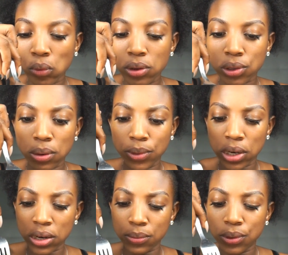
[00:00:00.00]

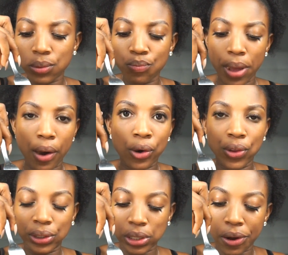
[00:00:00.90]
Sometimes, not all
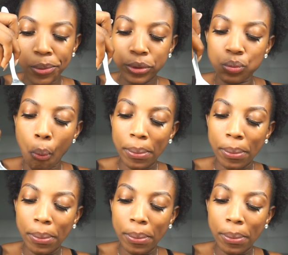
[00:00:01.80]
the time.